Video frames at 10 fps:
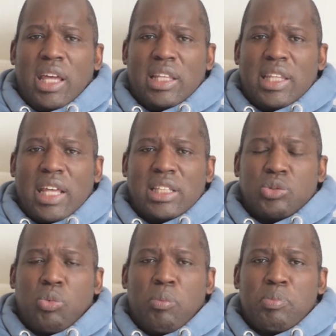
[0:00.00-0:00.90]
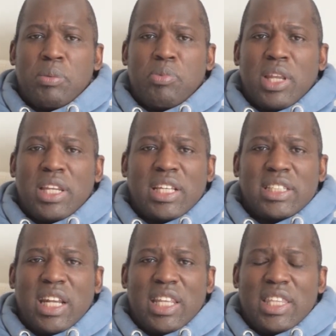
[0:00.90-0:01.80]
that is what people are
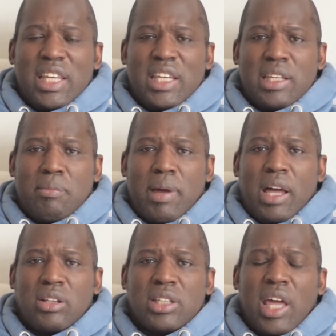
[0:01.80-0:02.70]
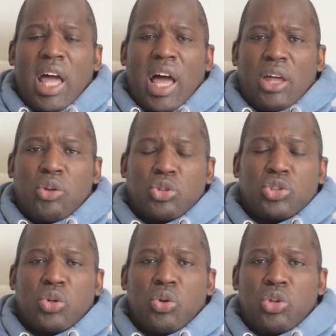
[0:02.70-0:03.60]
necessarily thinking about. And
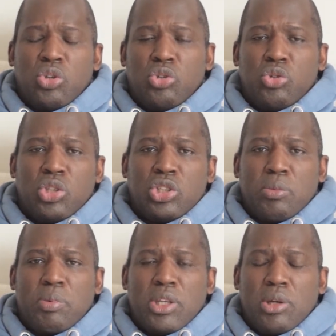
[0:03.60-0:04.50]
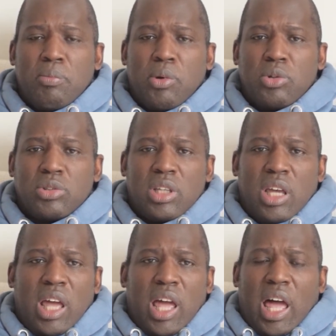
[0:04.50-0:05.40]
also, you do these opinion polls,
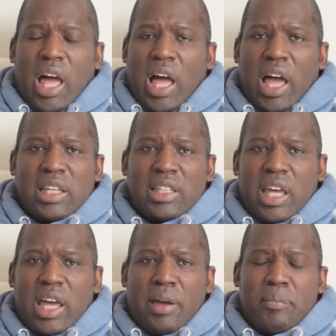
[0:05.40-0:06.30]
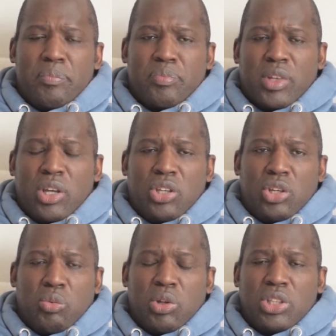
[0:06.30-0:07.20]
and you
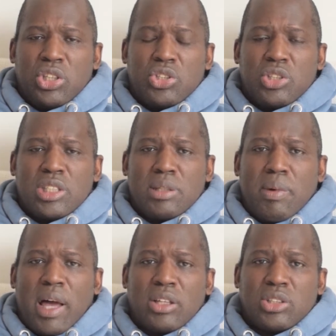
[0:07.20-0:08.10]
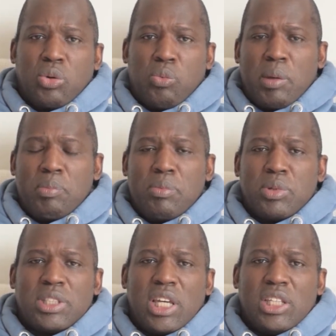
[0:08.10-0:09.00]
know, one of the issues is about when
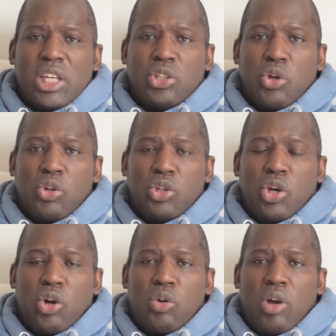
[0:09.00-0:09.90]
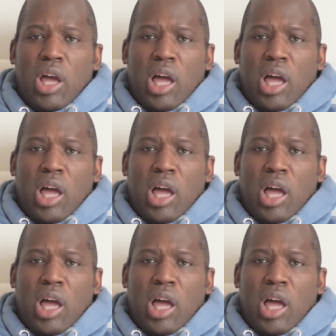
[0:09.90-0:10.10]
people say they don't know,